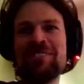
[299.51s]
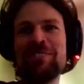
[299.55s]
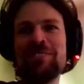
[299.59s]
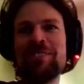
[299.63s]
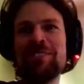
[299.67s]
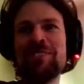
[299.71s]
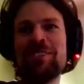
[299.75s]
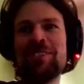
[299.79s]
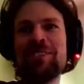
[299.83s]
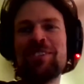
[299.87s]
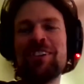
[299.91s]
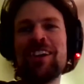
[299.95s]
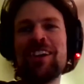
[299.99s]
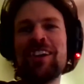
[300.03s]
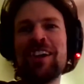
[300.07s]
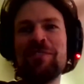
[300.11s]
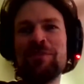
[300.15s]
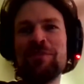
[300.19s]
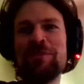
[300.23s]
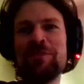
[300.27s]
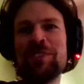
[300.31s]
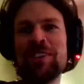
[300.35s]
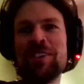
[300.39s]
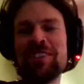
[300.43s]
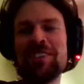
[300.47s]
We thought, all right,
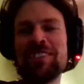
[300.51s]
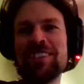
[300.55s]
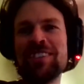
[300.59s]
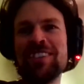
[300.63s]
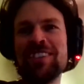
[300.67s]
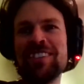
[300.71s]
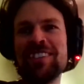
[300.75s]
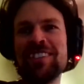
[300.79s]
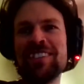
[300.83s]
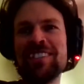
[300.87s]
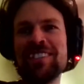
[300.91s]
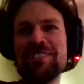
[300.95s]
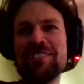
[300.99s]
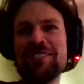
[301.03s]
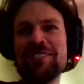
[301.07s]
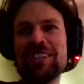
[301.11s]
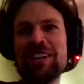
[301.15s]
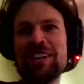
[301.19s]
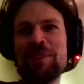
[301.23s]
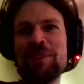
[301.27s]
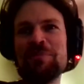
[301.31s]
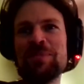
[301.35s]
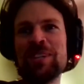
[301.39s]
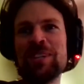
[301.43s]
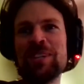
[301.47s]
we've got to turn this into a
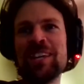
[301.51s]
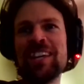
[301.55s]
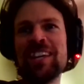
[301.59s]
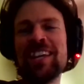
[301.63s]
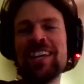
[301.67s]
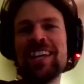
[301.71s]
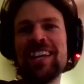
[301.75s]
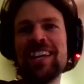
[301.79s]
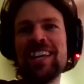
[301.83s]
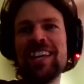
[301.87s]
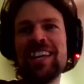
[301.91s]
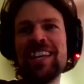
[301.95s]
company.